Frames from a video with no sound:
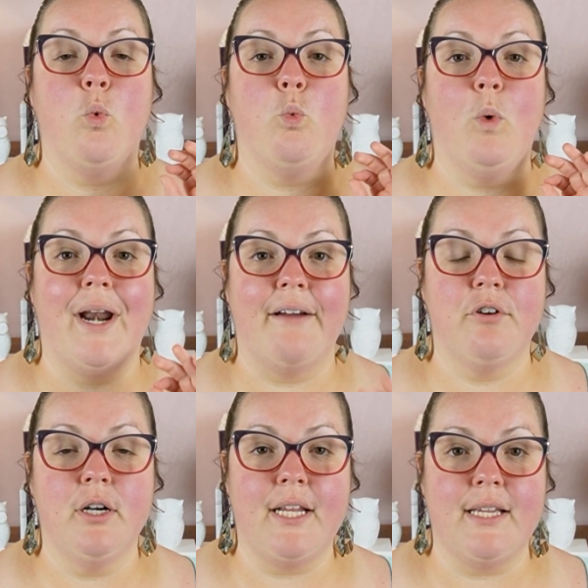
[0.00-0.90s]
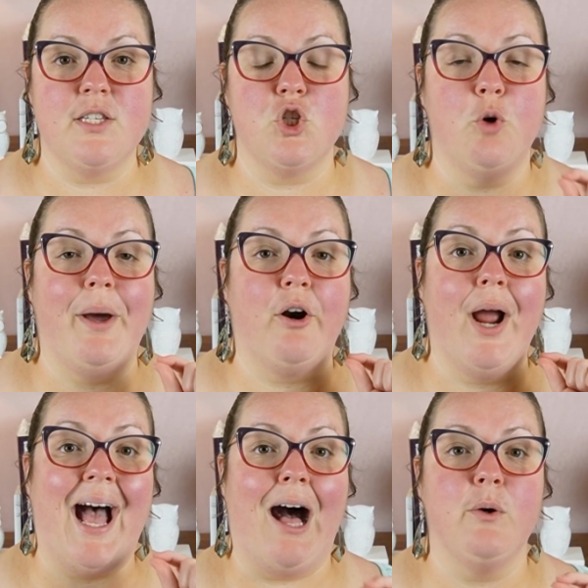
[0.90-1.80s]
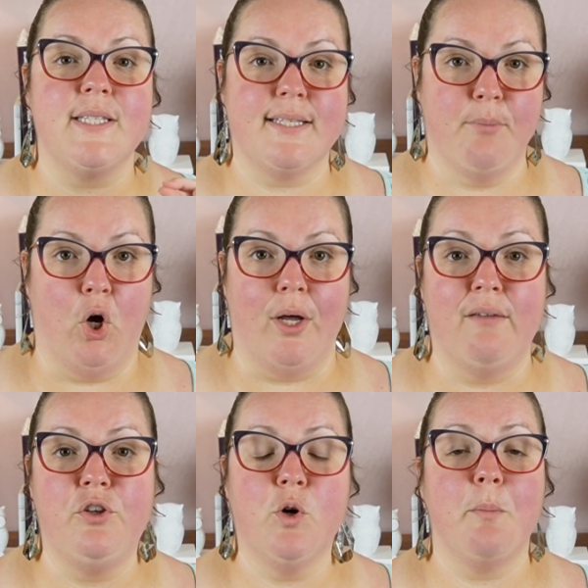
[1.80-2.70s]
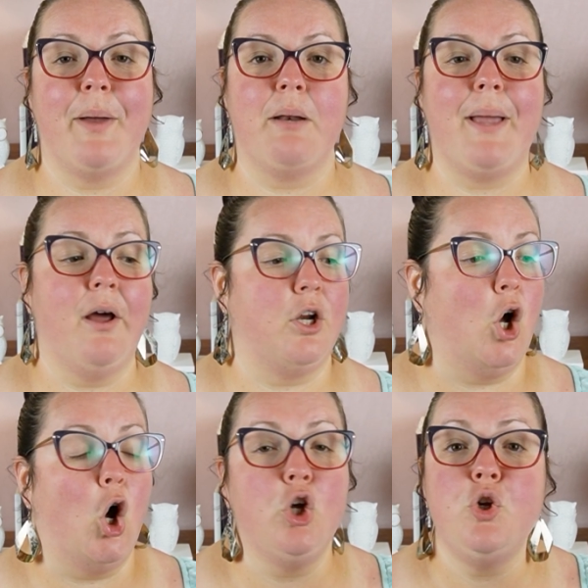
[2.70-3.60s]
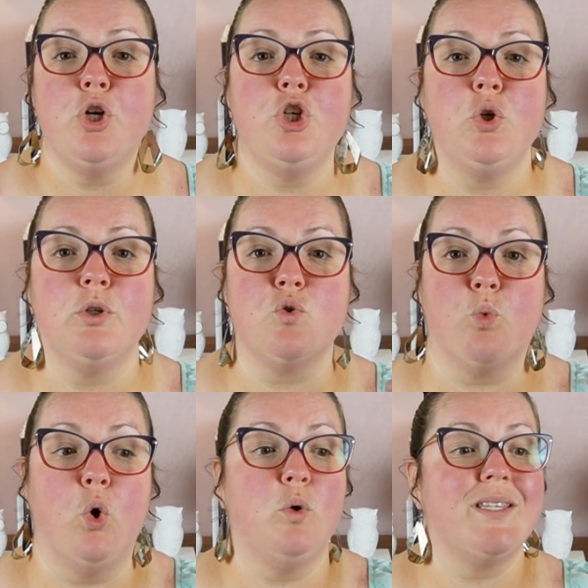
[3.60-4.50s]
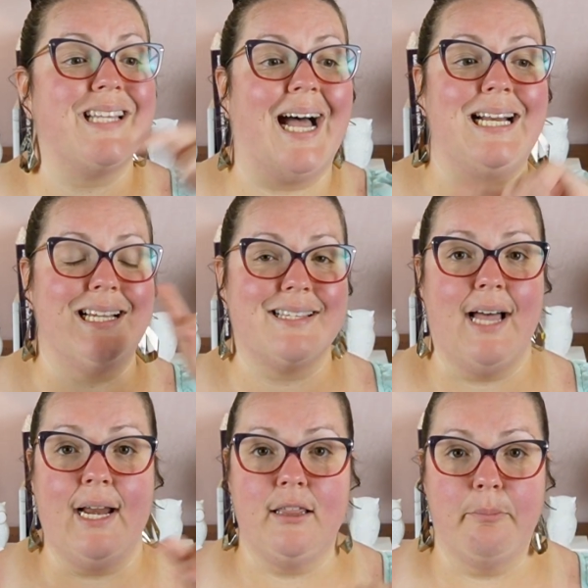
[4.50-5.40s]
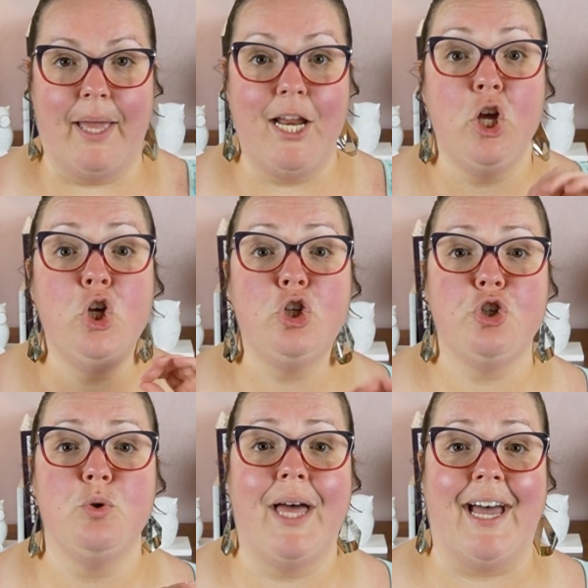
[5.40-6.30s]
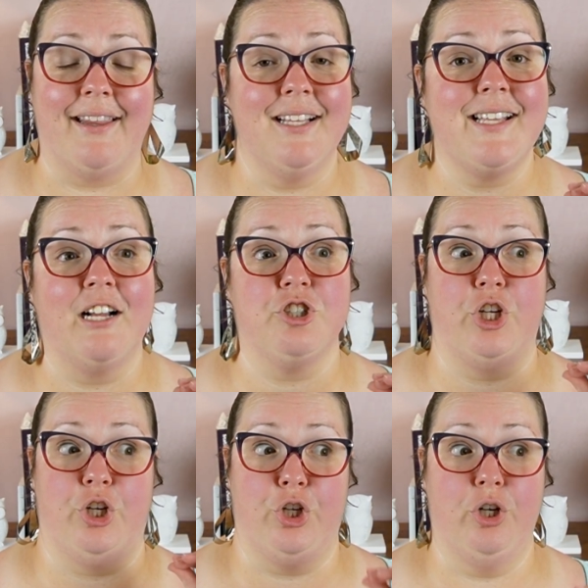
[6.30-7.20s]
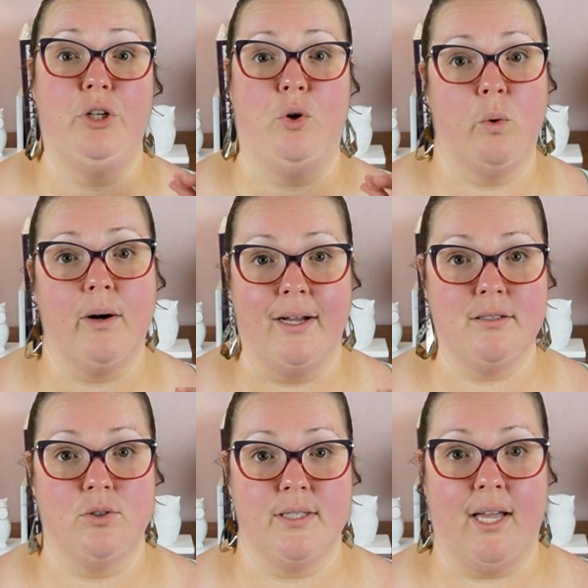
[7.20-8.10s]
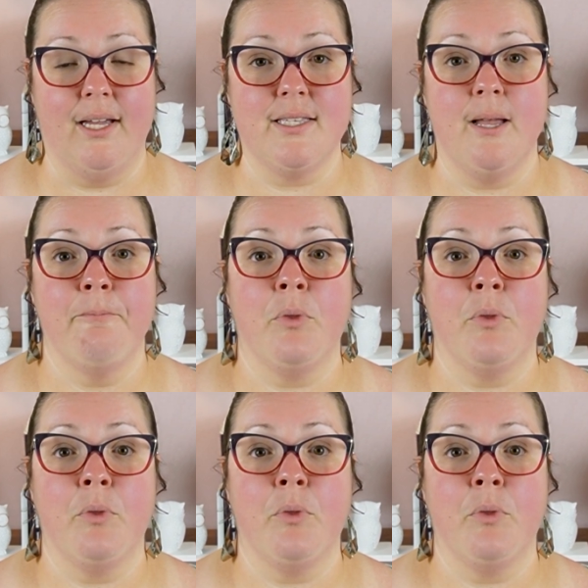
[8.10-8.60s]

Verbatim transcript: Whatever it is, no matter how small, if you are bed bound and all you can do is roll side to side in the bed, do that. That's actually a good core exercise.